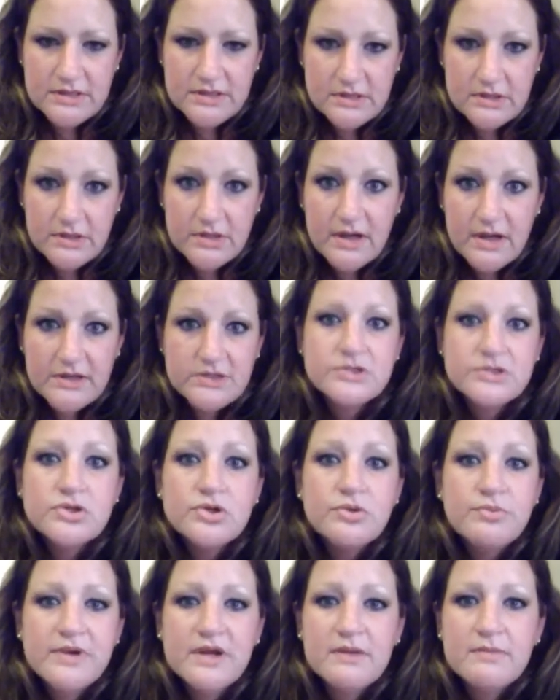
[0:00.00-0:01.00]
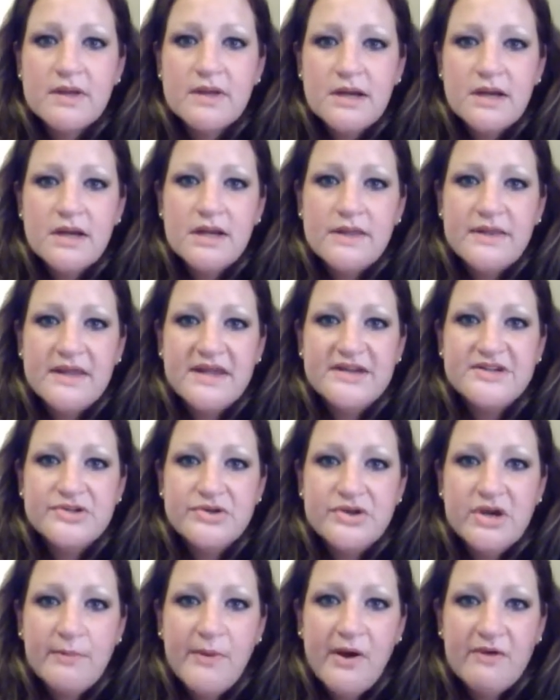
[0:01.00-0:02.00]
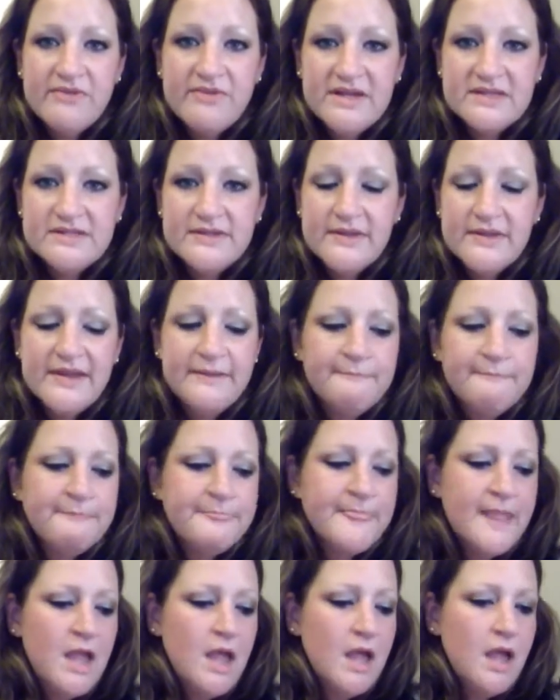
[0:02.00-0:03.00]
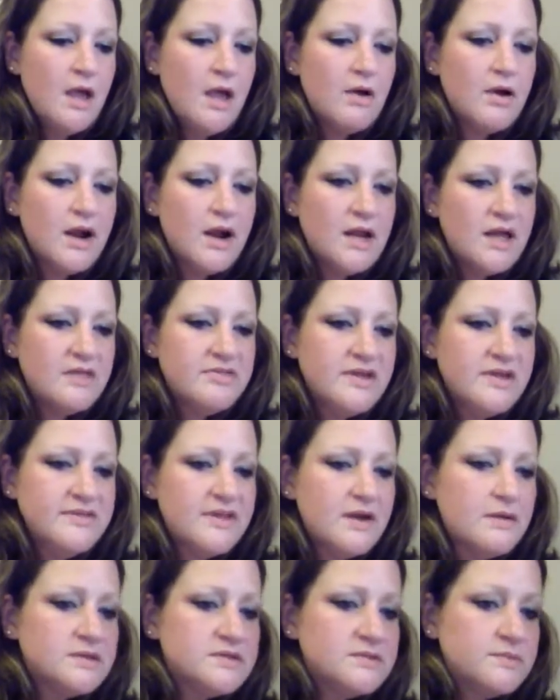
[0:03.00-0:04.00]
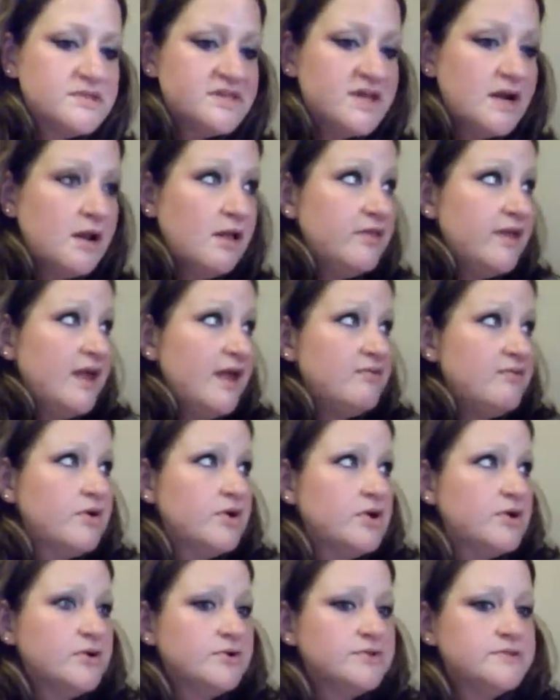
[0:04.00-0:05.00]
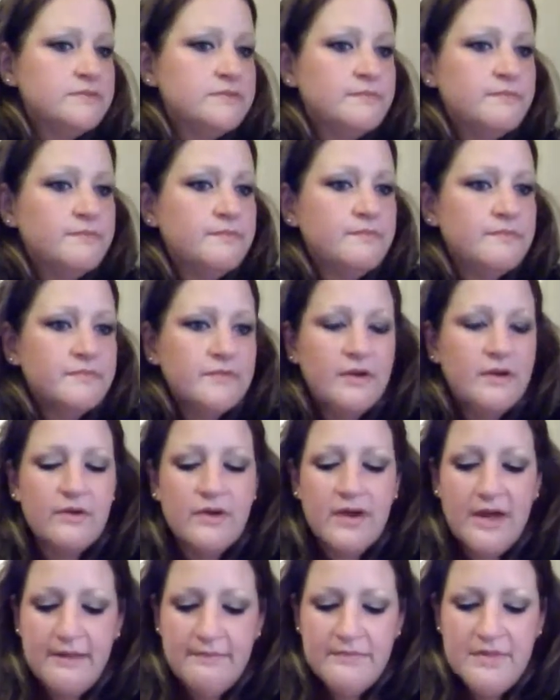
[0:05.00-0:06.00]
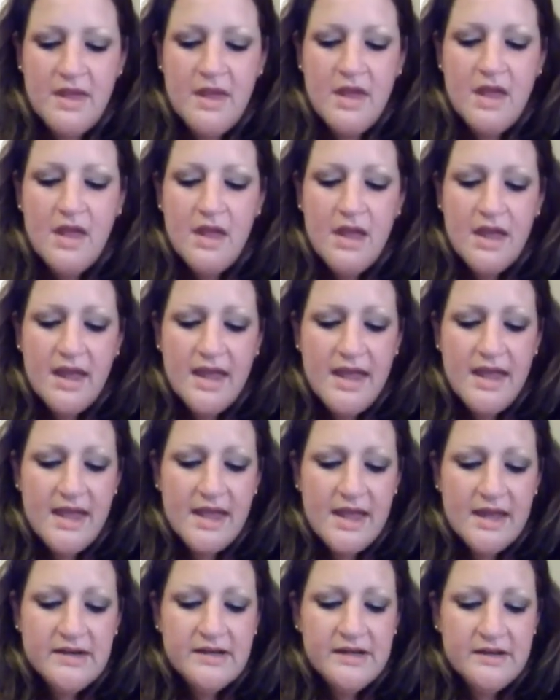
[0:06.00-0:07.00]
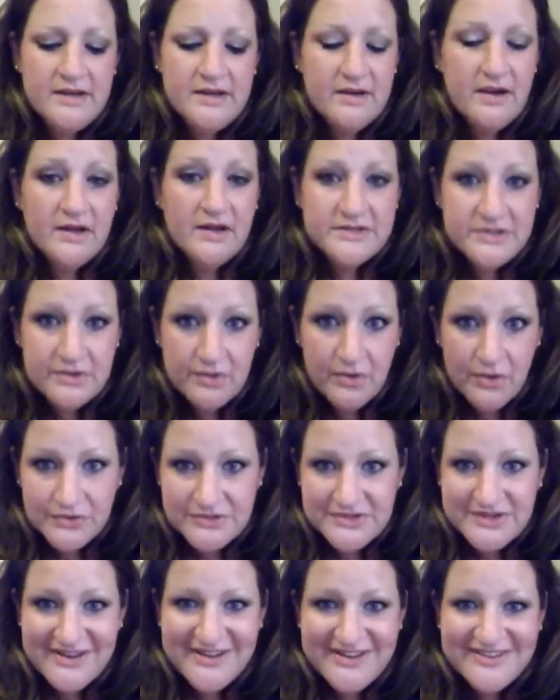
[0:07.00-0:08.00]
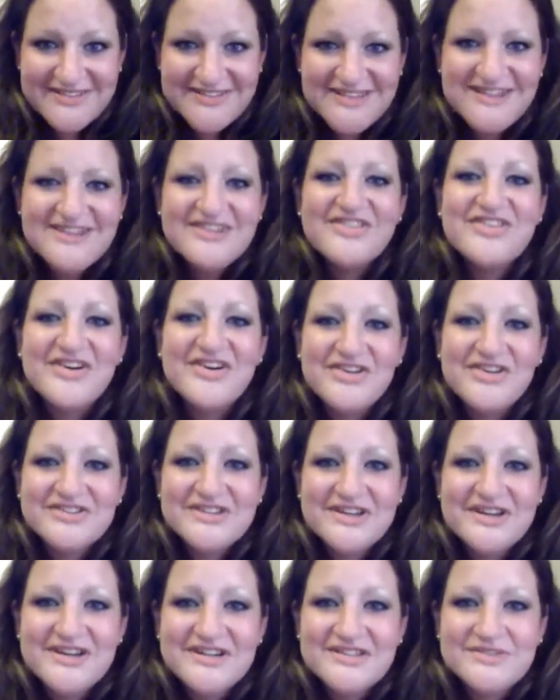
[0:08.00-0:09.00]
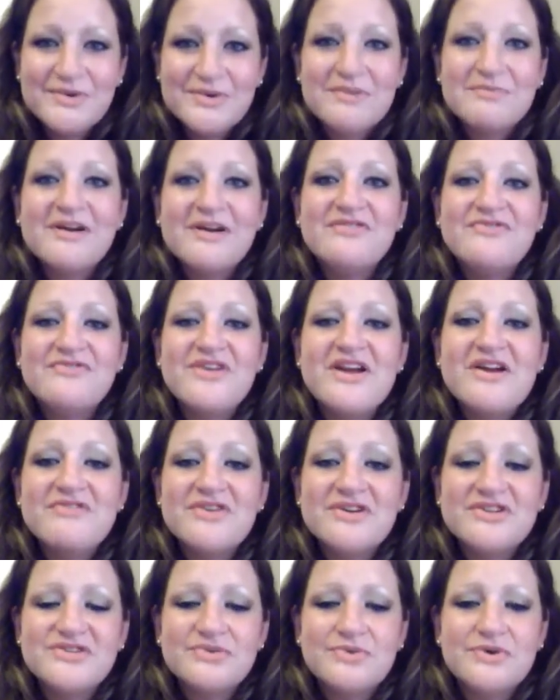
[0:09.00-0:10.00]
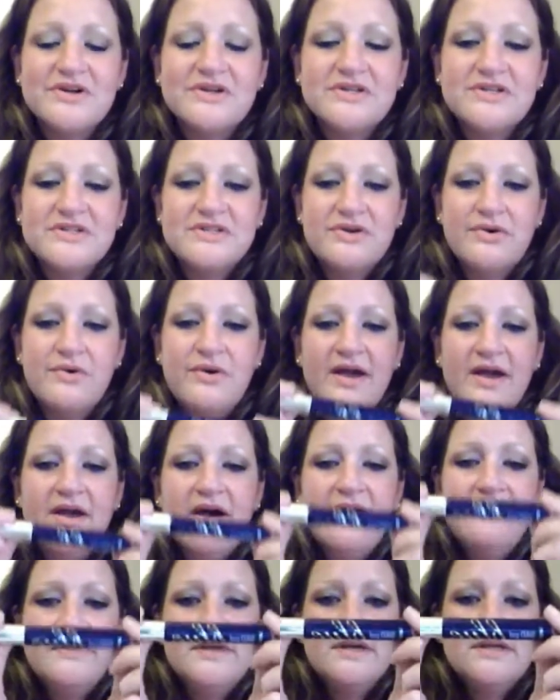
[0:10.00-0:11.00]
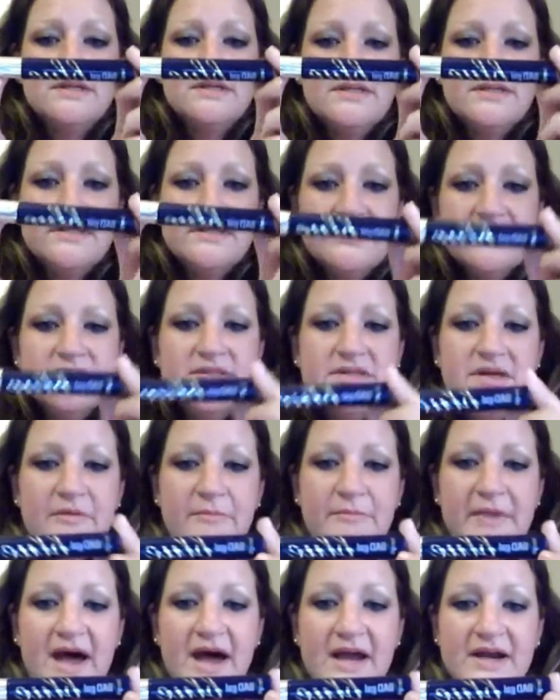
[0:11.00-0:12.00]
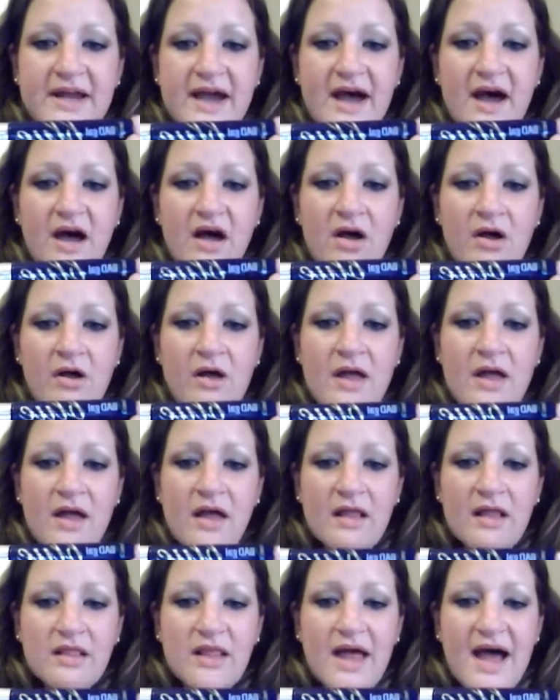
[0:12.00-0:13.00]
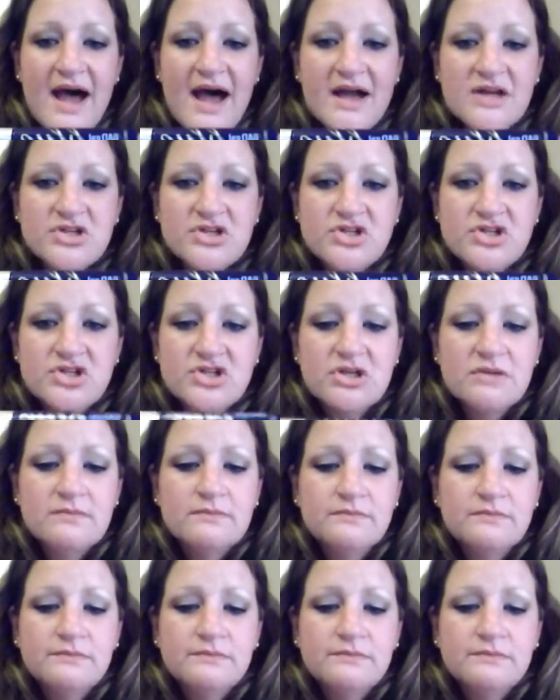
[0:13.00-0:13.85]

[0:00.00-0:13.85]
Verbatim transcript: because they're not too pigmented and they do come off easily. All right, I think that was, was that all the Avon girls? Yes. Okay. And on to Ulta. You know that Ulta is one of my favorite stores, so I got this. This is the Bad Gal Lash